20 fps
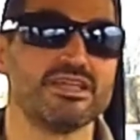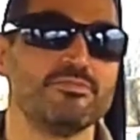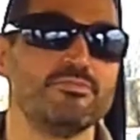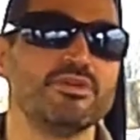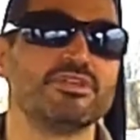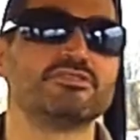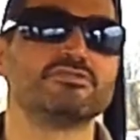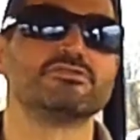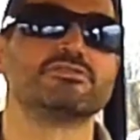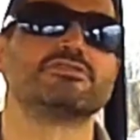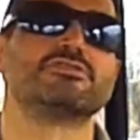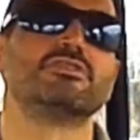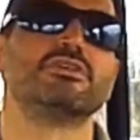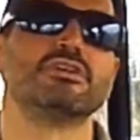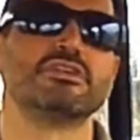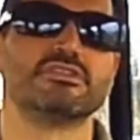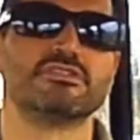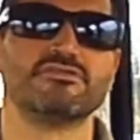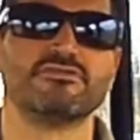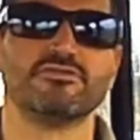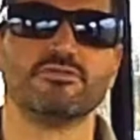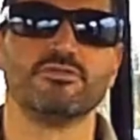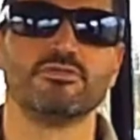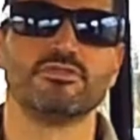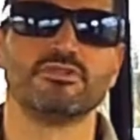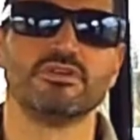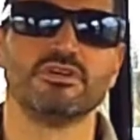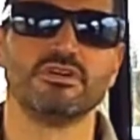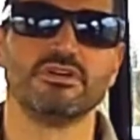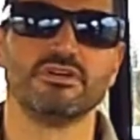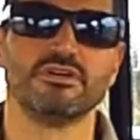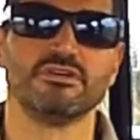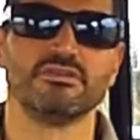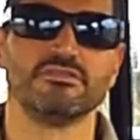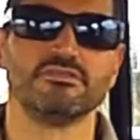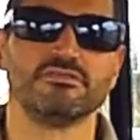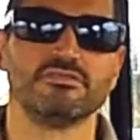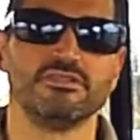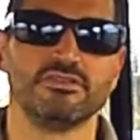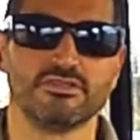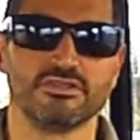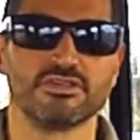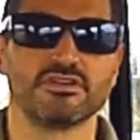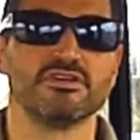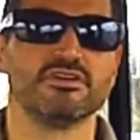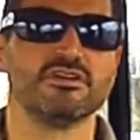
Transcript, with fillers: that mental strength for uh, you know the